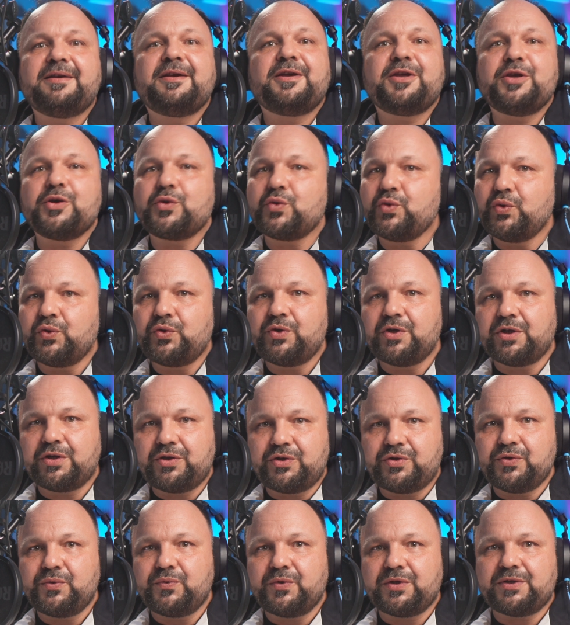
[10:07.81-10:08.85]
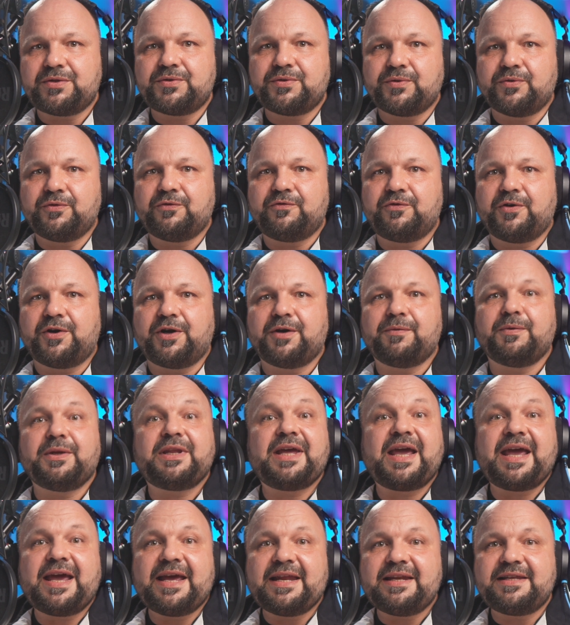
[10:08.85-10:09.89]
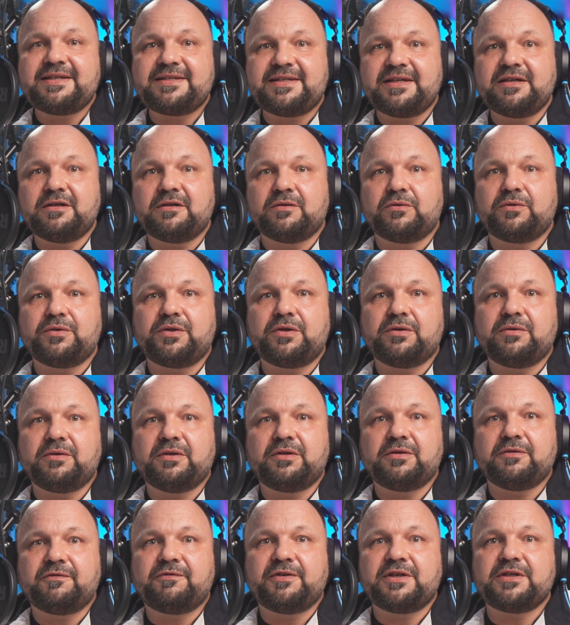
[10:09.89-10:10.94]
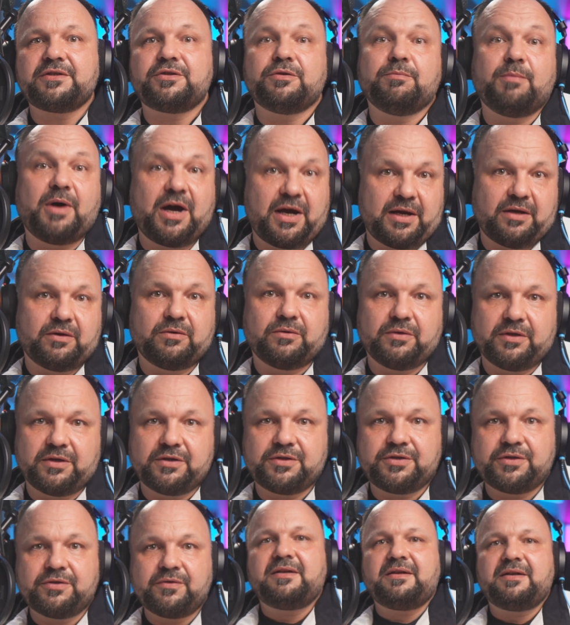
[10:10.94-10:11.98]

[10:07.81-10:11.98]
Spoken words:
you could not do it so far with any single audio interface to my knowledge.